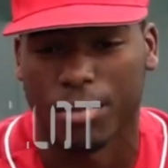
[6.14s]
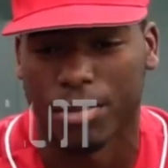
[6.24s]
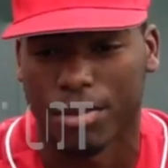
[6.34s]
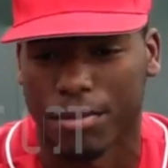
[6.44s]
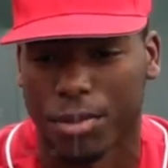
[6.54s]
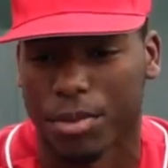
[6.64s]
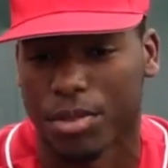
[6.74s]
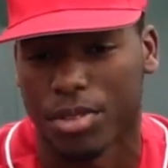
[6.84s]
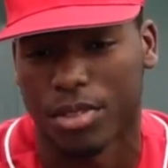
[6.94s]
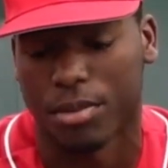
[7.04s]
that shit up,
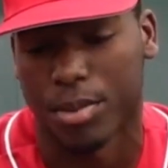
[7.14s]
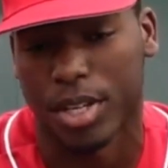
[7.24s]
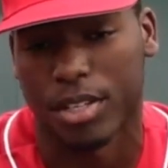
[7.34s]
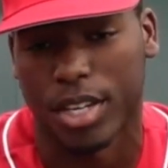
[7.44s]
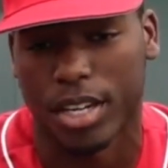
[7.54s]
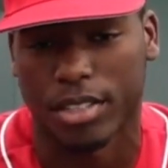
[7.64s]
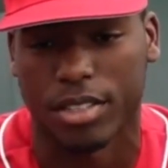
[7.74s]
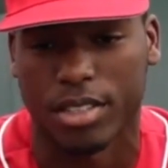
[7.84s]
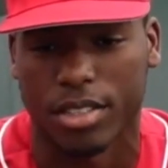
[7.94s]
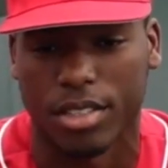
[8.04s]
TNT. Every time that shit
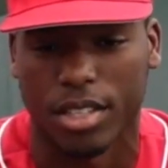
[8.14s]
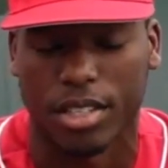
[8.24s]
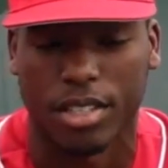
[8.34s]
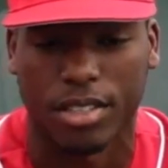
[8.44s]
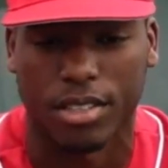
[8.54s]
gonna get better, but I